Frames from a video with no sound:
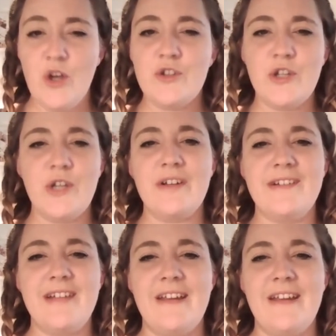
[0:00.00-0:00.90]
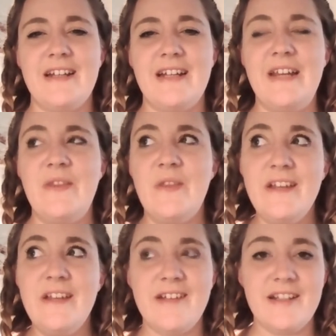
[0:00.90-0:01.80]
So you could say that in
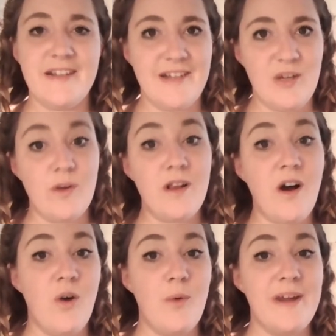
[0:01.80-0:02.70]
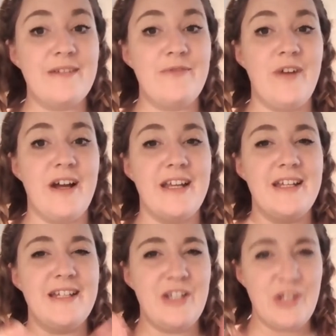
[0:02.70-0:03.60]
these centers, you will always
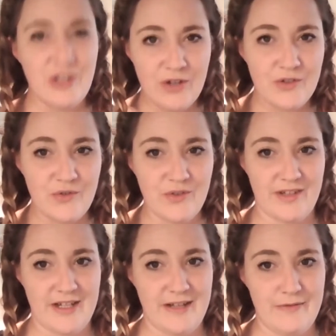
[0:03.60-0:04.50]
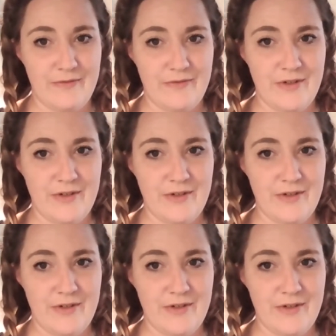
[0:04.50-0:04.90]
find your true self.